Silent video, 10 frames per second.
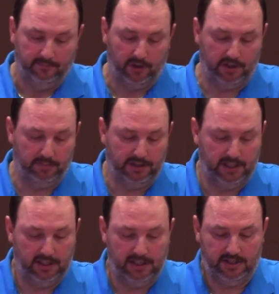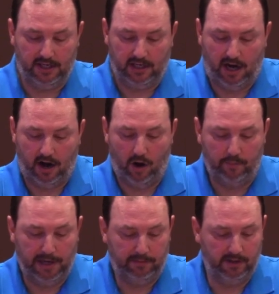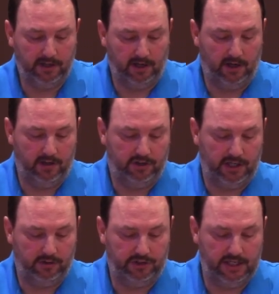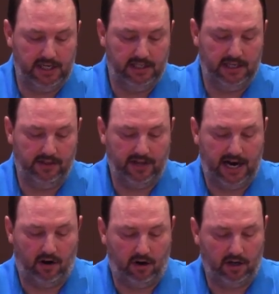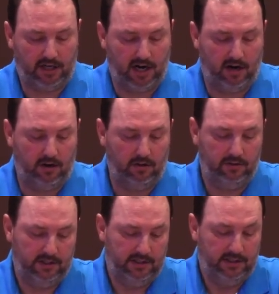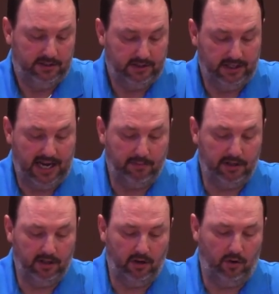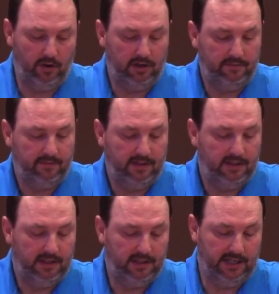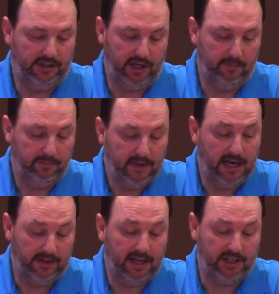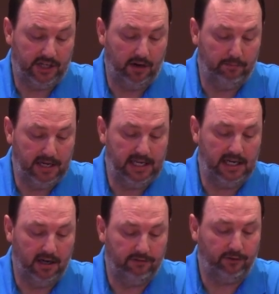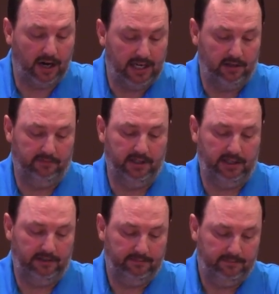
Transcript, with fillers: Verse number 10, He said, And all people of the earth shall see that thou art called the name of the Lord, and they shall, and they shall be afraid of thee.